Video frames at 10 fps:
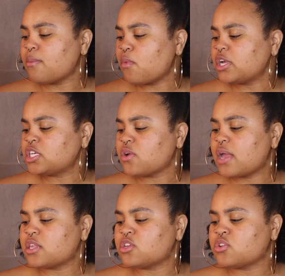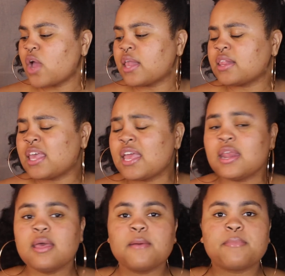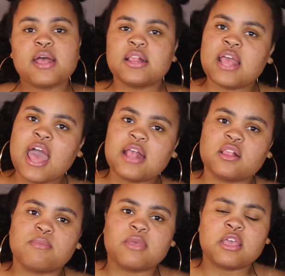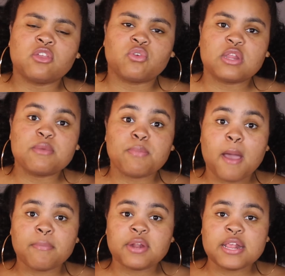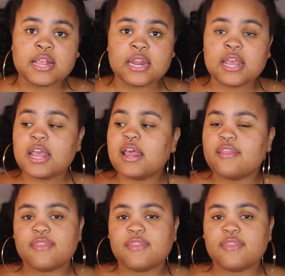It moisturizes dry skin. Plus it has some itch relief properties in it.